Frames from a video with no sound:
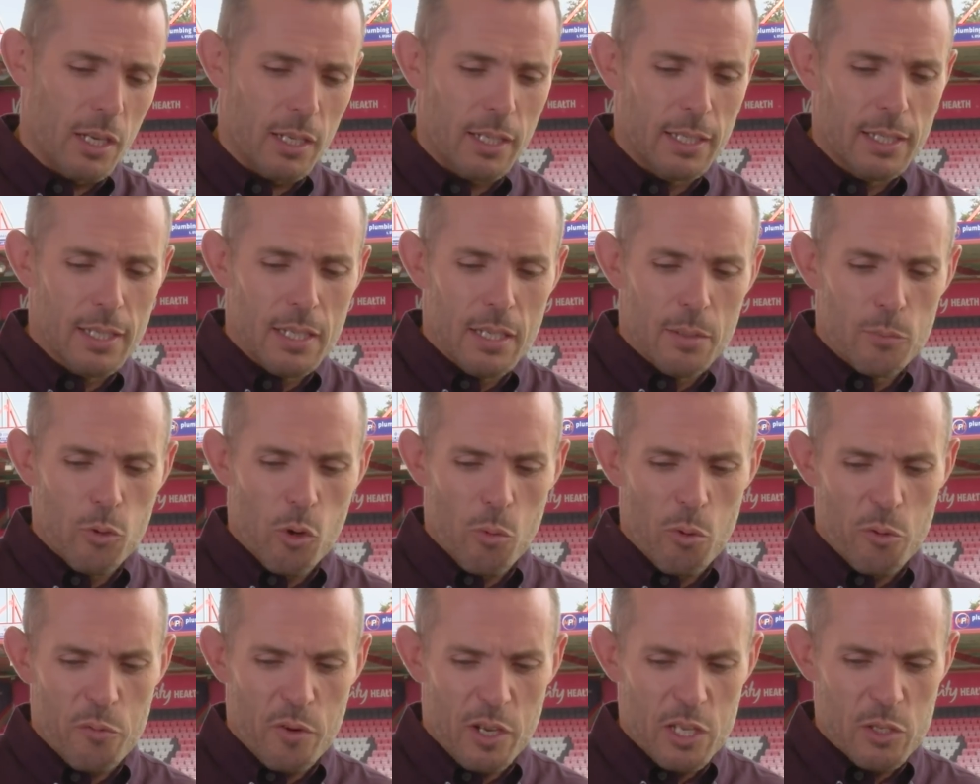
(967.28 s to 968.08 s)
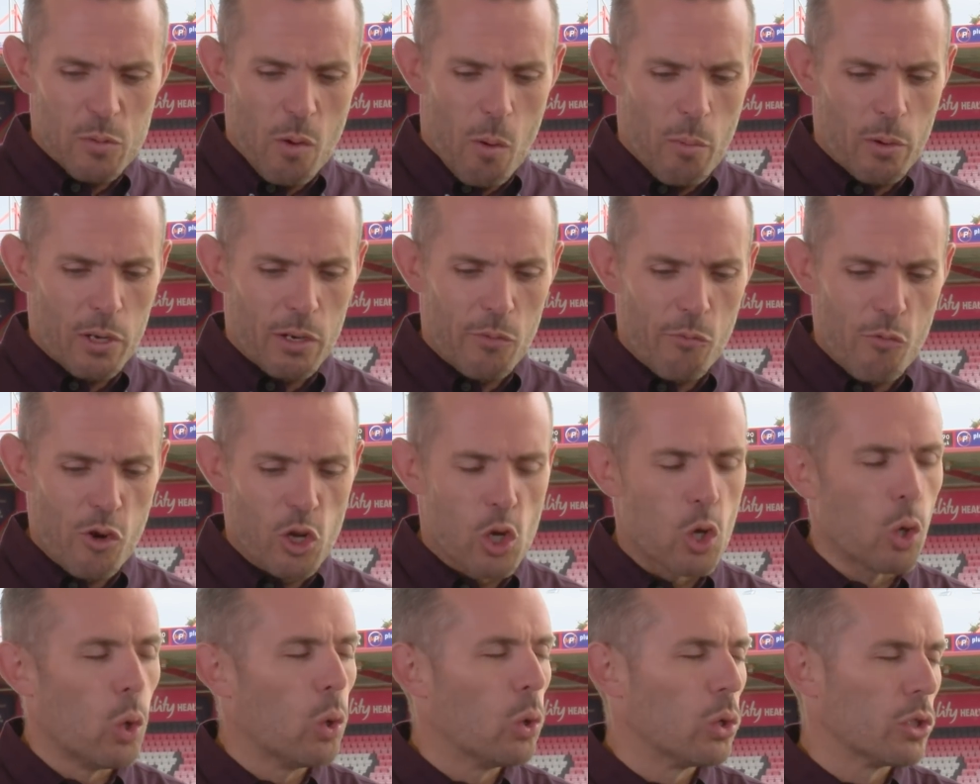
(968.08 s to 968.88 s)
uh, Bournemouth fans won't want to
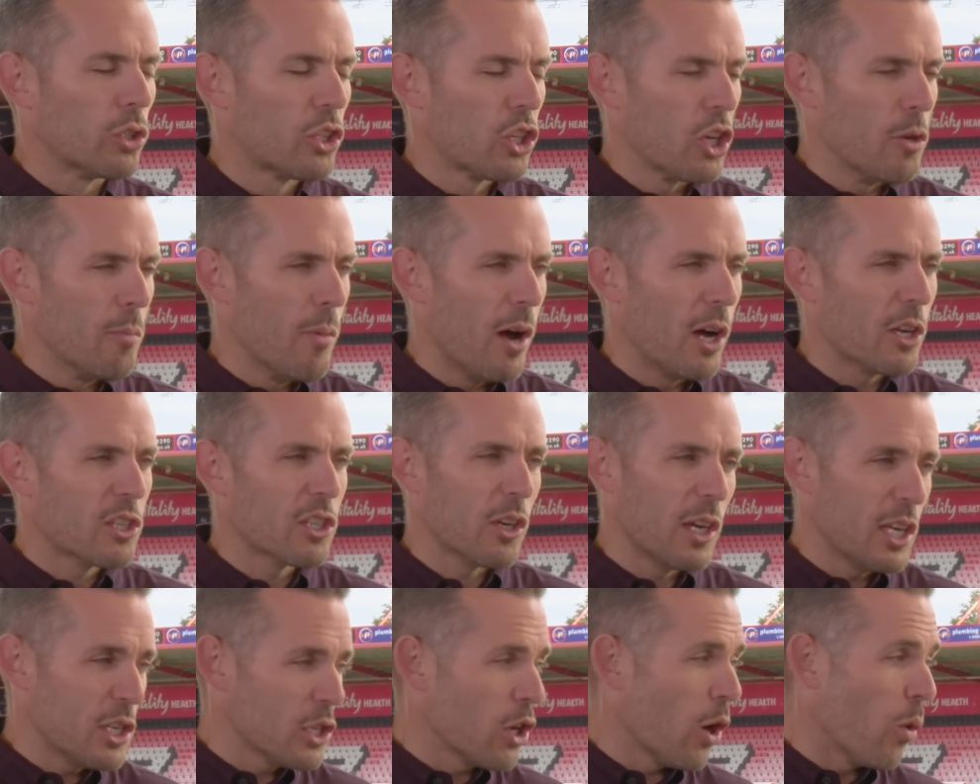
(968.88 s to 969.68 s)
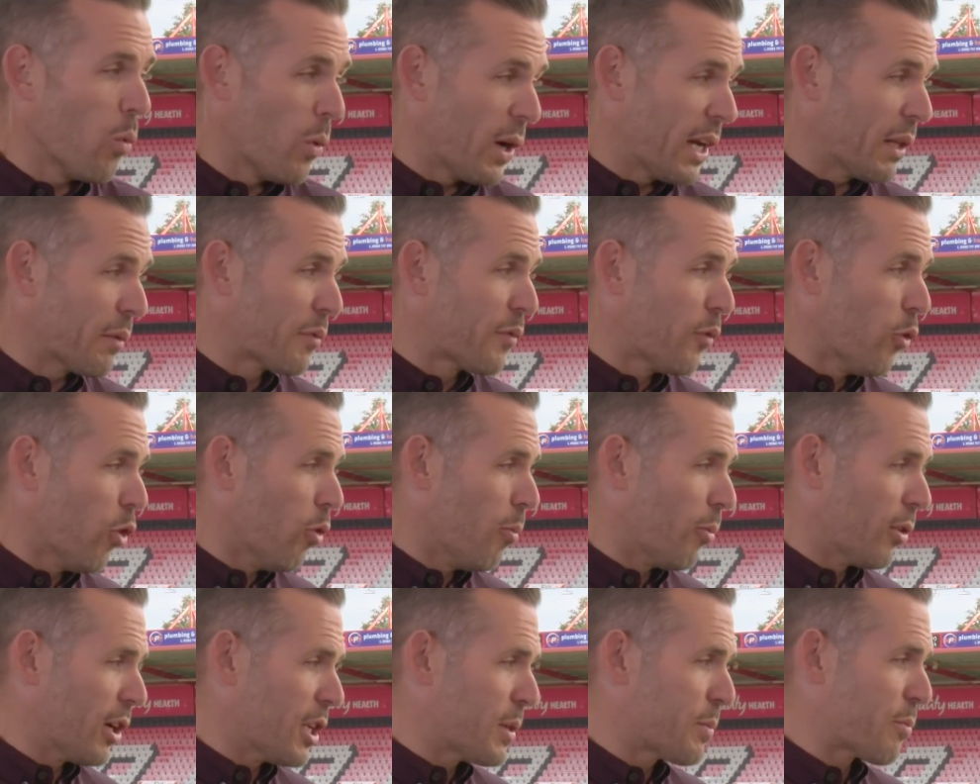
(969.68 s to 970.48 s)
recall too much. So he's got winning
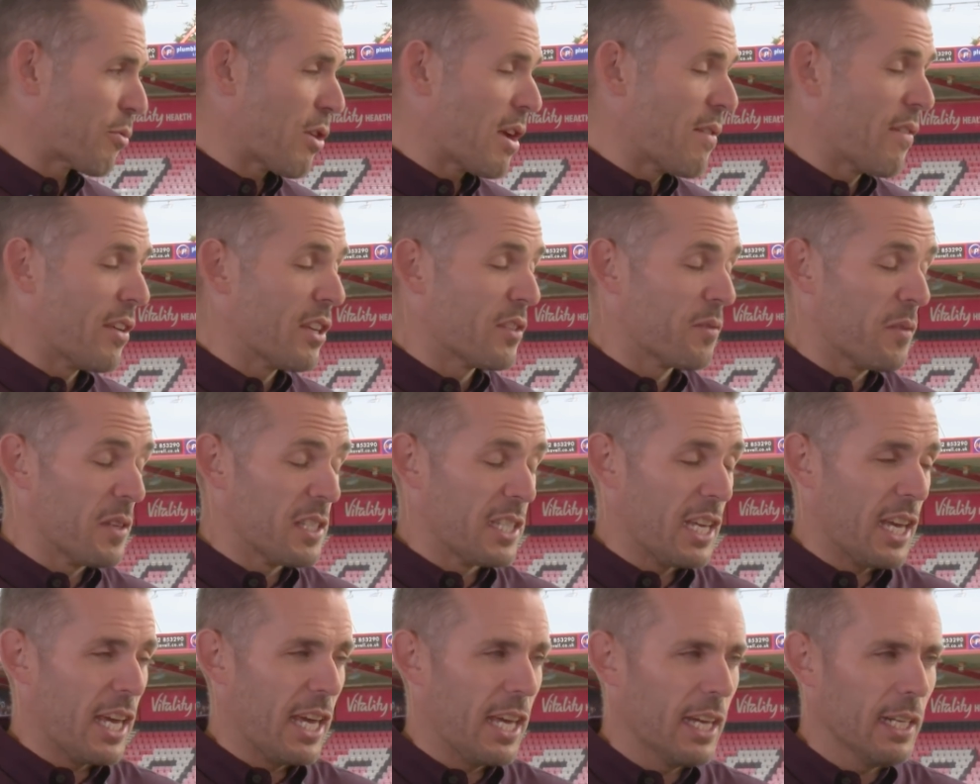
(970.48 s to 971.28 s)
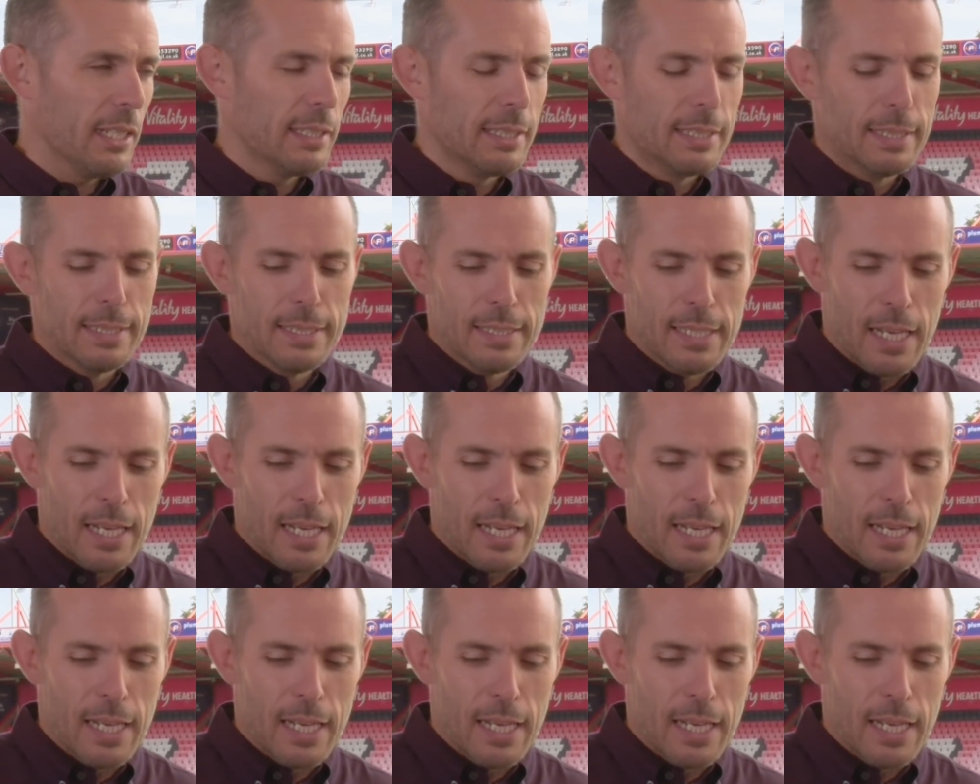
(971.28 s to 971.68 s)
form on his previous visit here.